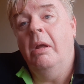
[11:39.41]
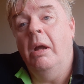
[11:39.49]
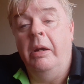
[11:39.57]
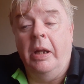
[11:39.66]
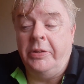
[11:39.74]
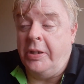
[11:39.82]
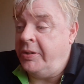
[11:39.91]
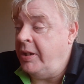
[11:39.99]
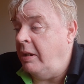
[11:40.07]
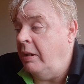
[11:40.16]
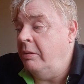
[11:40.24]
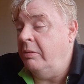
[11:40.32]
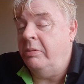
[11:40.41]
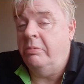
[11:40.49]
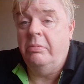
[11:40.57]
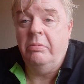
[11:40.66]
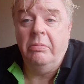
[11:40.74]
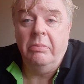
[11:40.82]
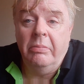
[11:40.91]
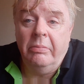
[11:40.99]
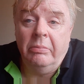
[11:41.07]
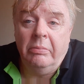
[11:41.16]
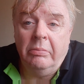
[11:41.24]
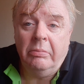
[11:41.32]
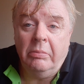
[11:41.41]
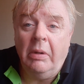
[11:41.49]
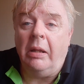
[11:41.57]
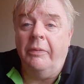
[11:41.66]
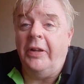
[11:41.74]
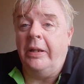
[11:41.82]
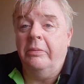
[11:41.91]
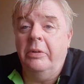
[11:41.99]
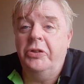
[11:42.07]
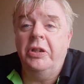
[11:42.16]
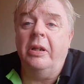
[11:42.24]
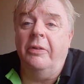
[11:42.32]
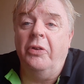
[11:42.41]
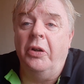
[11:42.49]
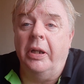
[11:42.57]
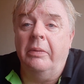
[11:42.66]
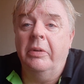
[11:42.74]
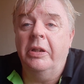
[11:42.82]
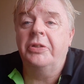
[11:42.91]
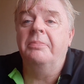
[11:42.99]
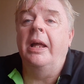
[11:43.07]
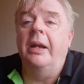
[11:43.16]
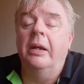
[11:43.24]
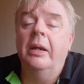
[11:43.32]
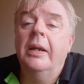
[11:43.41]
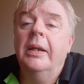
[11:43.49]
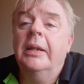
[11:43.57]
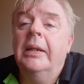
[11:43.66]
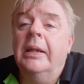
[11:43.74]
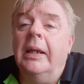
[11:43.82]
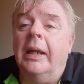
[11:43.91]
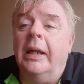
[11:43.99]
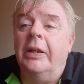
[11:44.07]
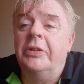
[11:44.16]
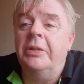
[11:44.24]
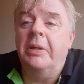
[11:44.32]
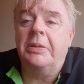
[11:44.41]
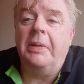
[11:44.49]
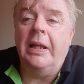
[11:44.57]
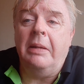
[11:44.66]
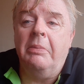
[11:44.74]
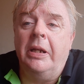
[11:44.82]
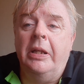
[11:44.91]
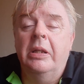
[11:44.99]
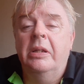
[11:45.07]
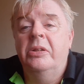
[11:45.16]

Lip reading: And as I say, well, fine, she can afford it, doesn't matter. She makes plenty of money.